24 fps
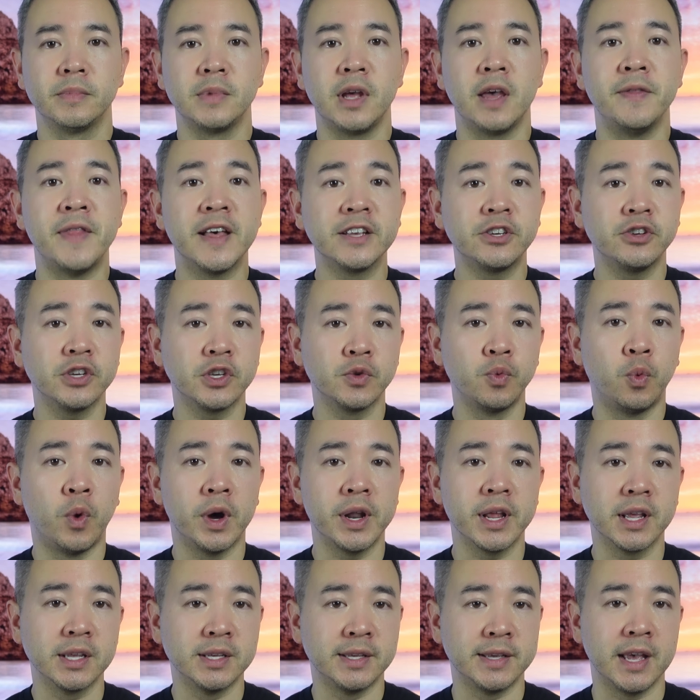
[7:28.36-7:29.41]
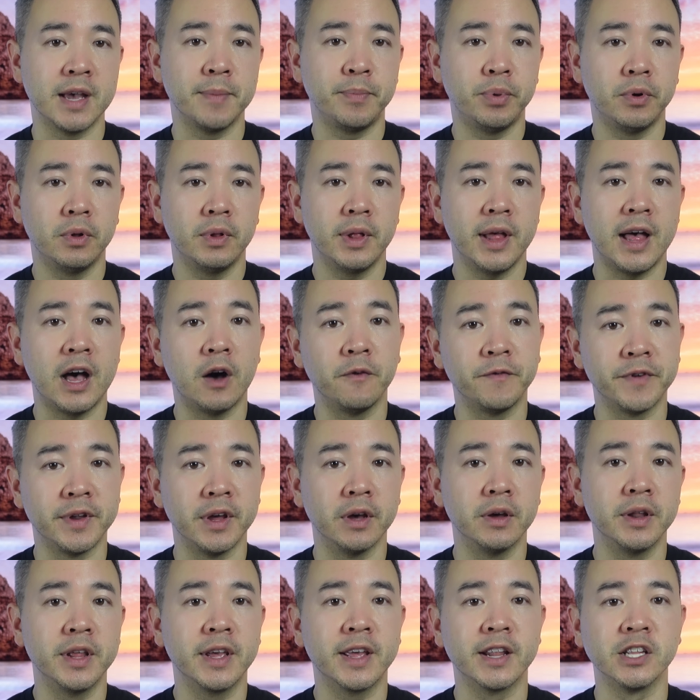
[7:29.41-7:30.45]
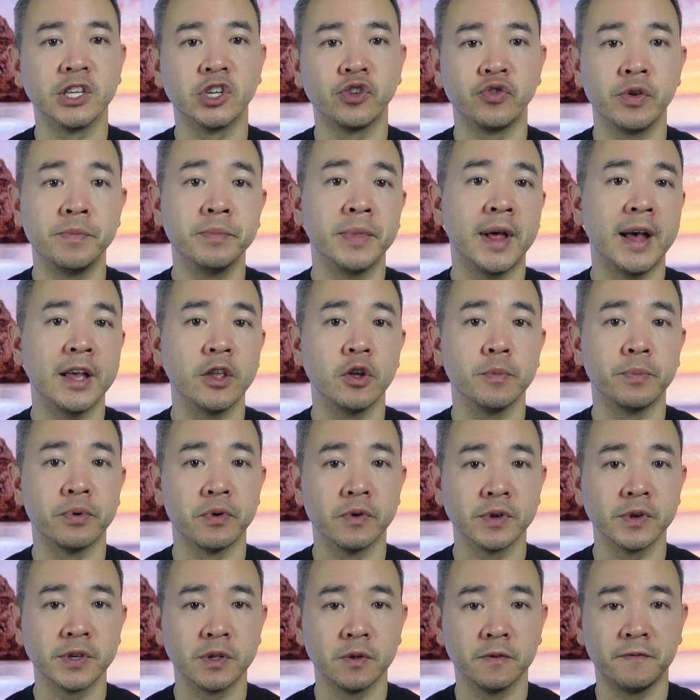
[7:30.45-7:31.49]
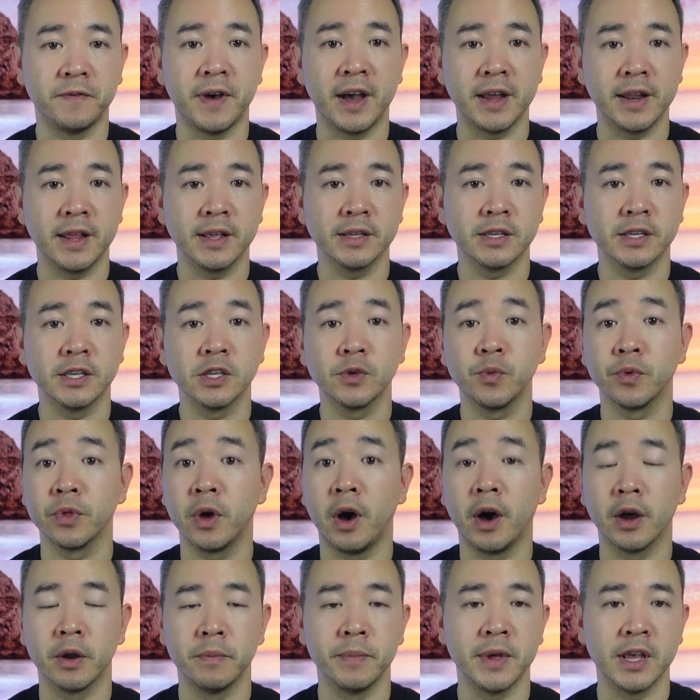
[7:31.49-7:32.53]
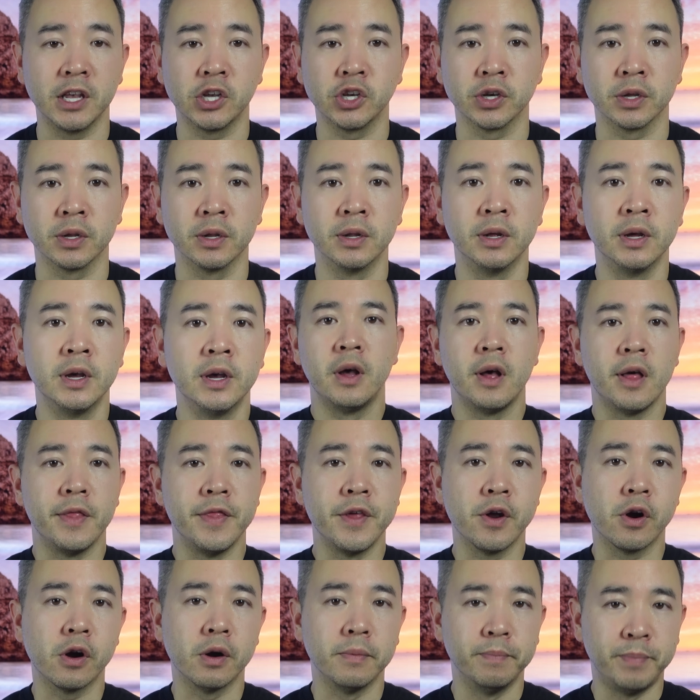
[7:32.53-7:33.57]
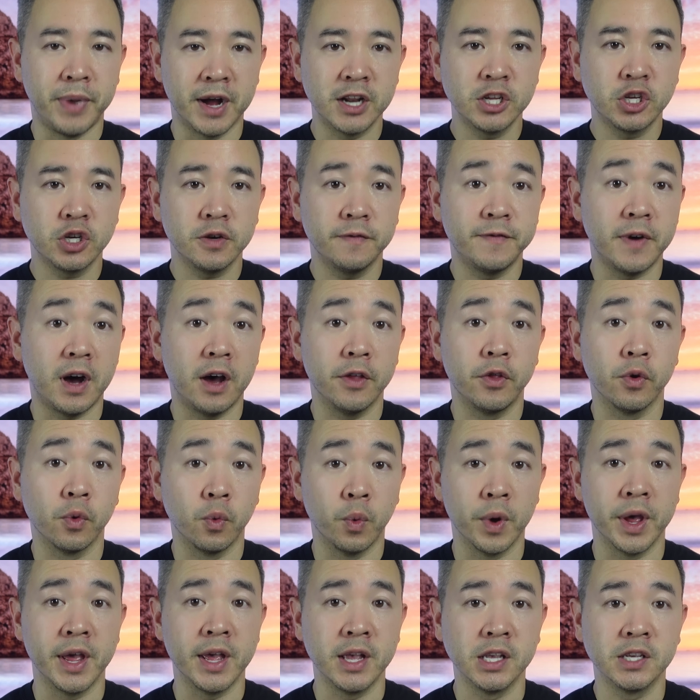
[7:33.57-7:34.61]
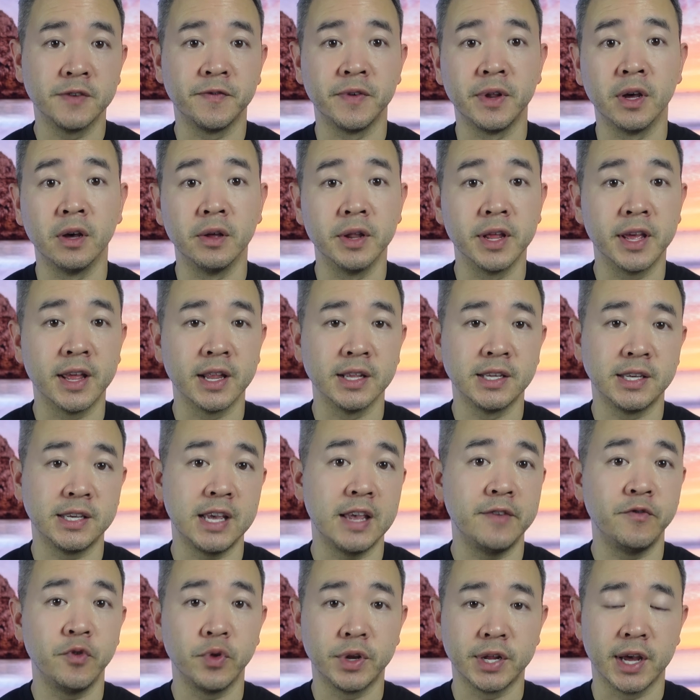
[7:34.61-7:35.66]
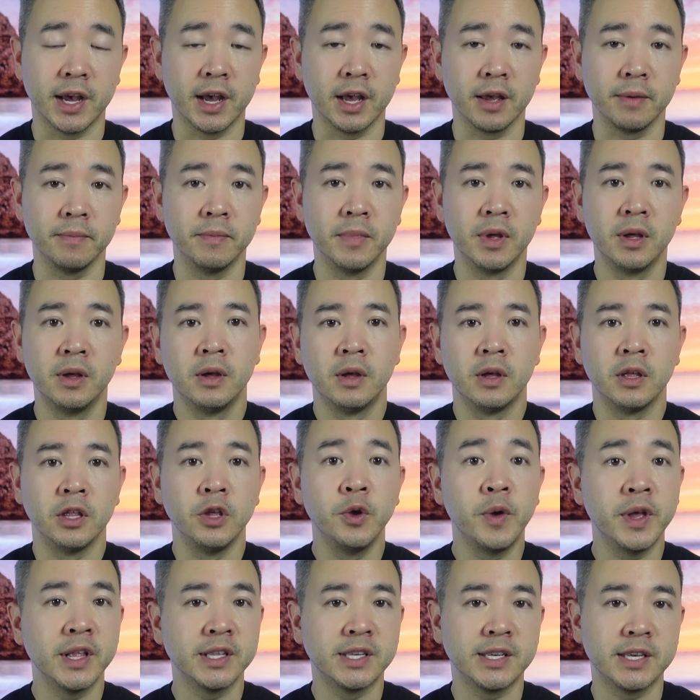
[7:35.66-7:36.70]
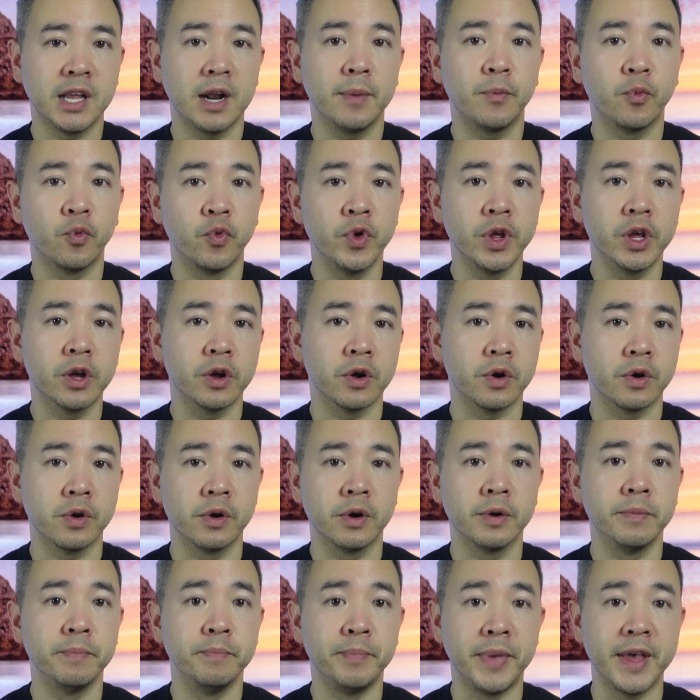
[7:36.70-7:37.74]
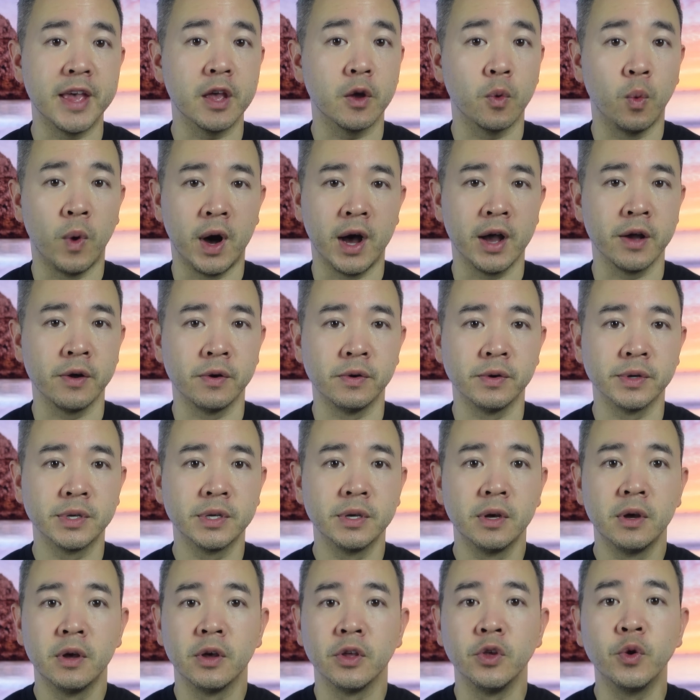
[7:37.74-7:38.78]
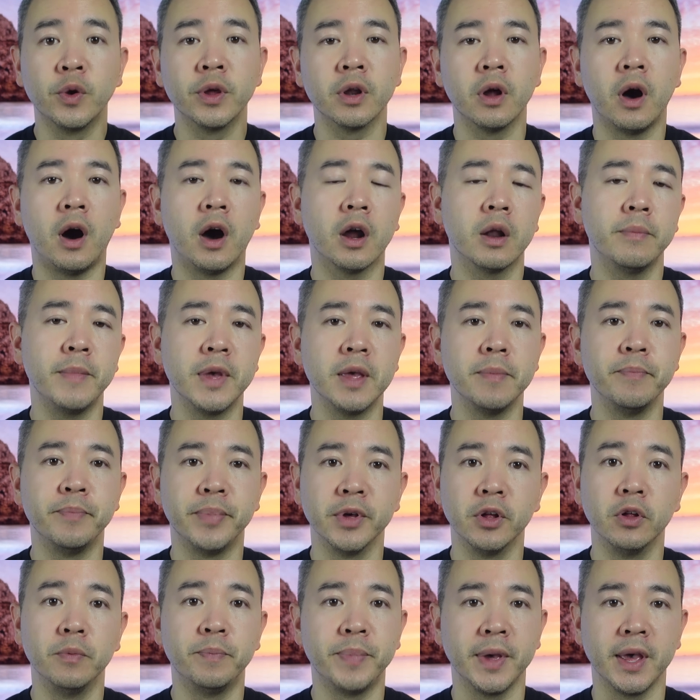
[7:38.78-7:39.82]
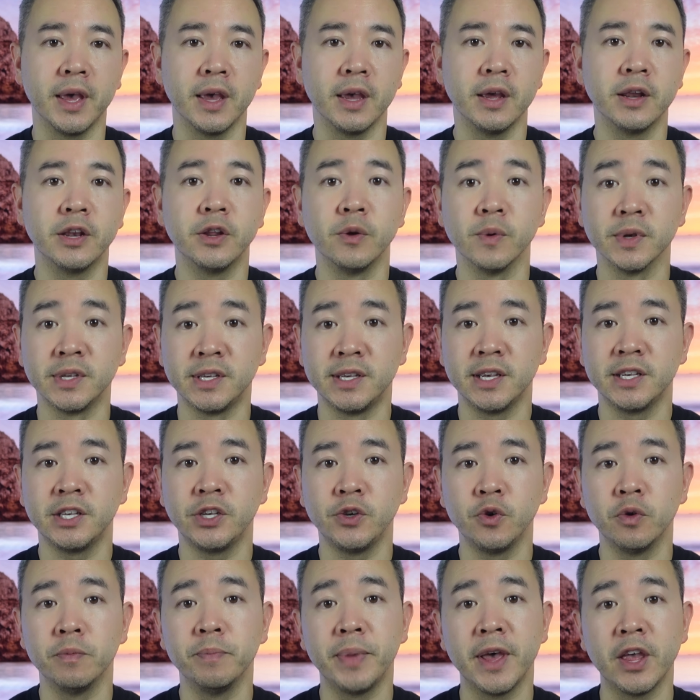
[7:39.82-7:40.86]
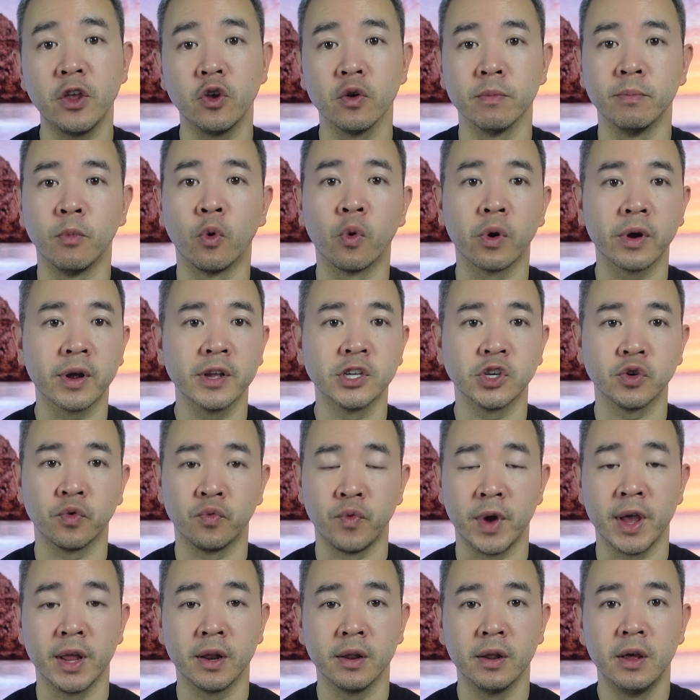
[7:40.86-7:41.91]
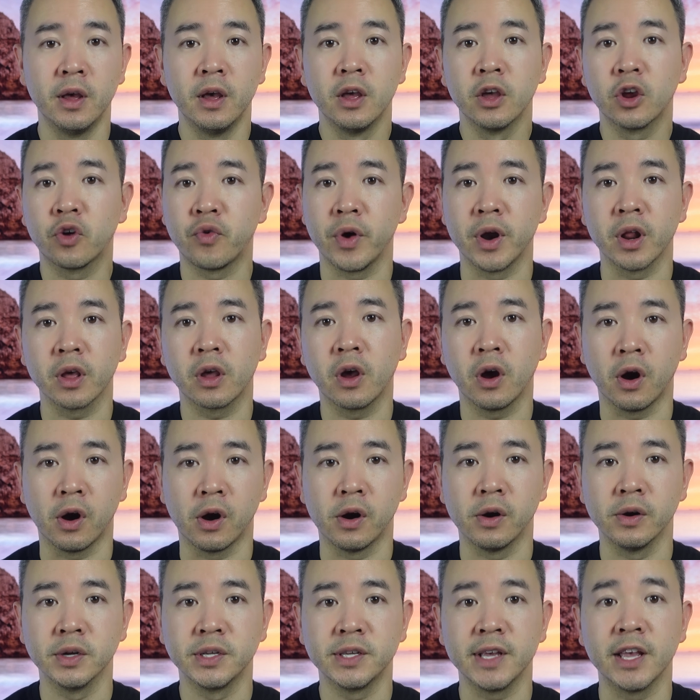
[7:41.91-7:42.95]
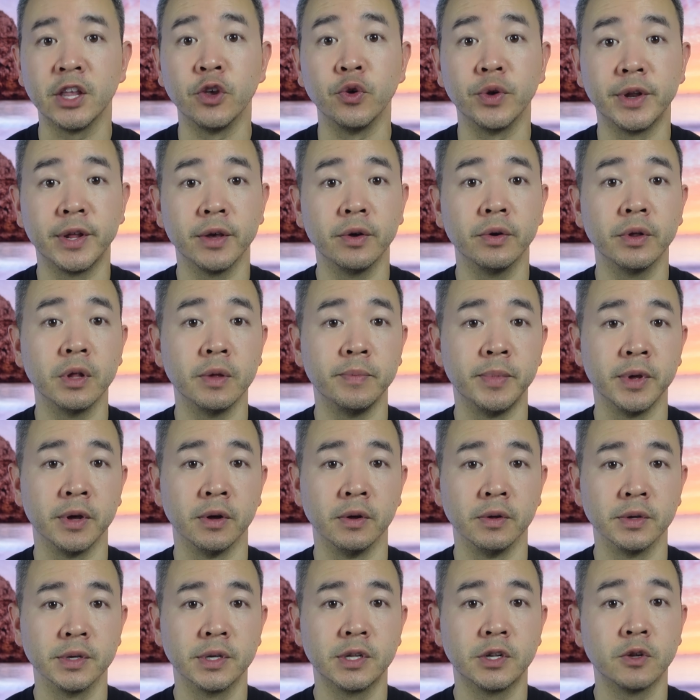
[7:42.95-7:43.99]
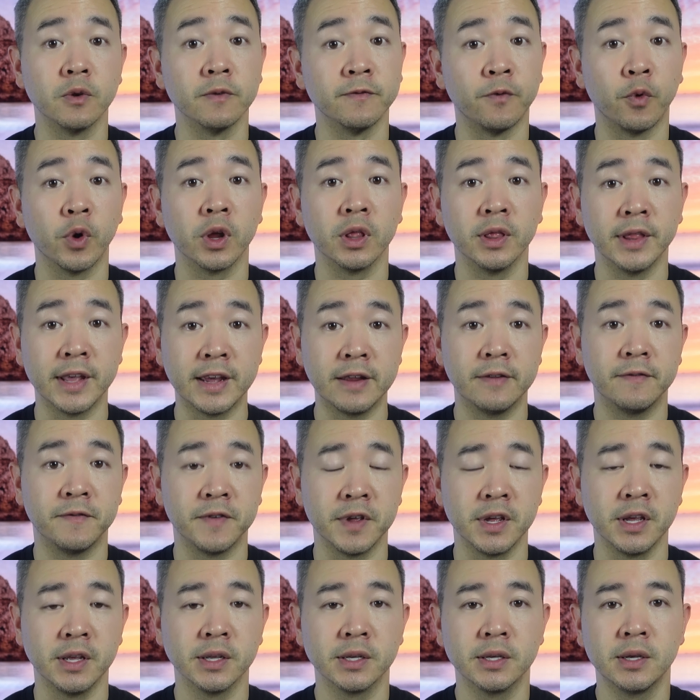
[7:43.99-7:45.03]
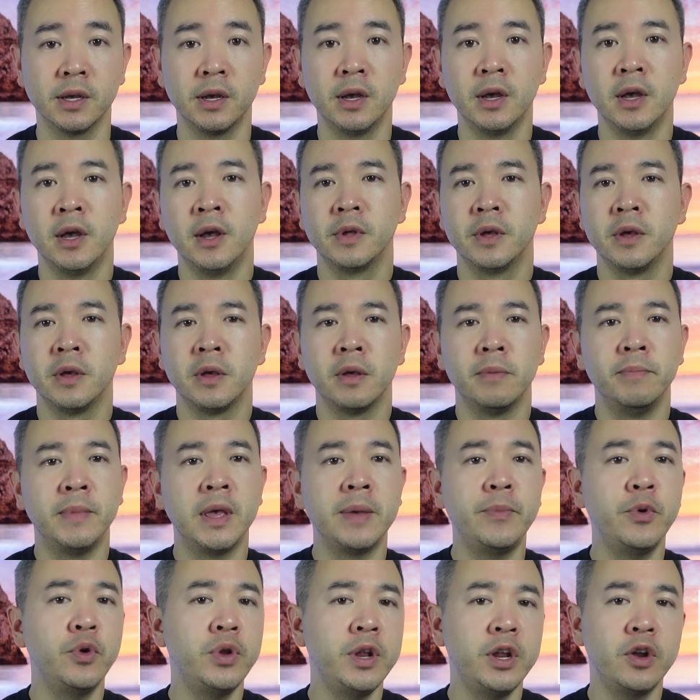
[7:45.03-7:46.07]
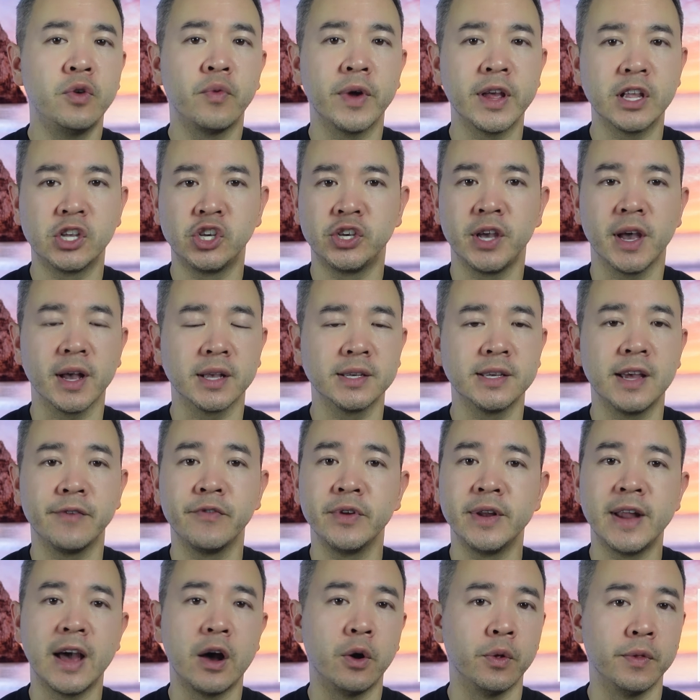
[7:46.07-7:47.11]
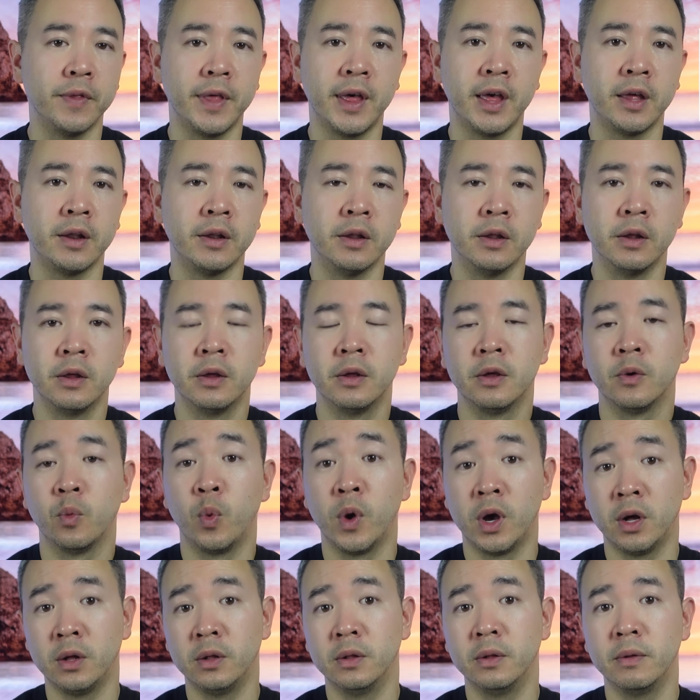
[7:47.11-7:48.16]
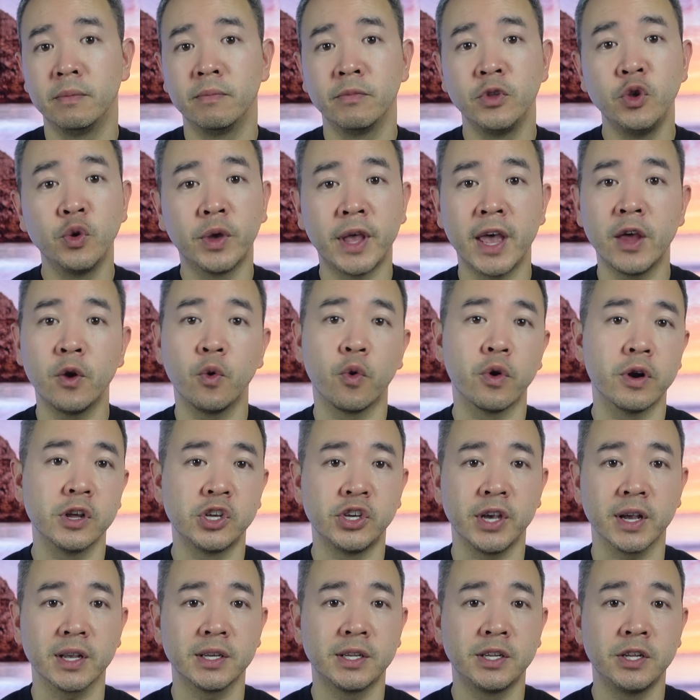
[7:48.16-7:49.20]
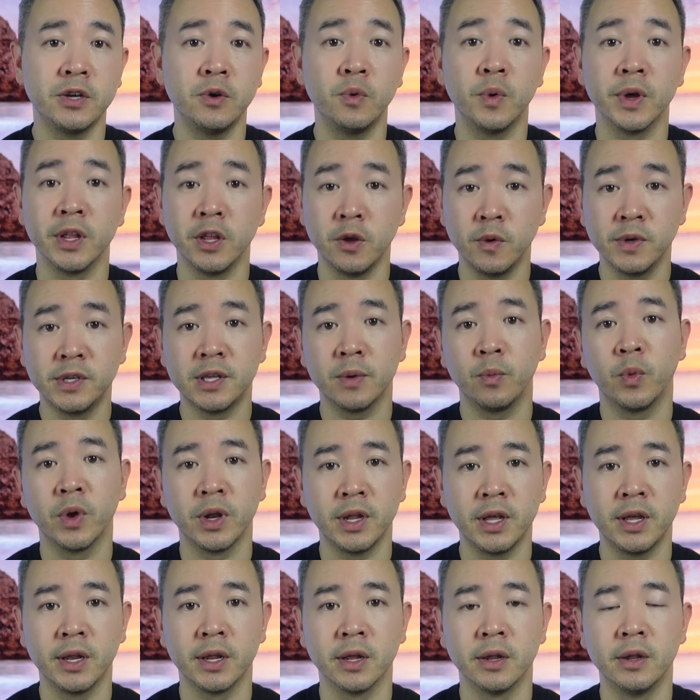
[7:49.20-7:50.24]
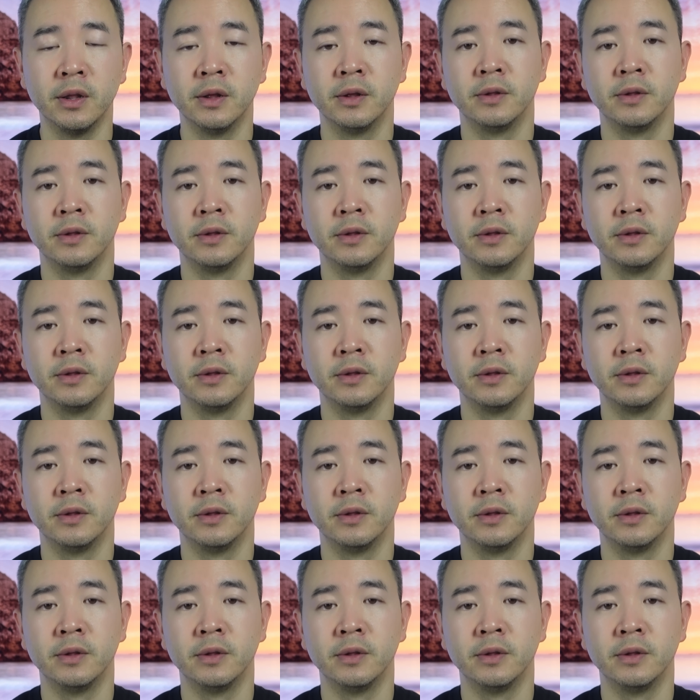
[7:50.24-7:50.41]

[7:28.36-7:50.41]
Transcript: And that's just one example how Fidelity can streamline your personal finances with automation. There are a bunch of other ways Fidelity can save you time. You can set up recurrent bank wires. You can automate bill pay to assist you in paying your mortgage or rent, credit cards, and utility bills to avoid late fees. Maybe you need to write checks every now and then. Well, you can order checks too and use them when needed.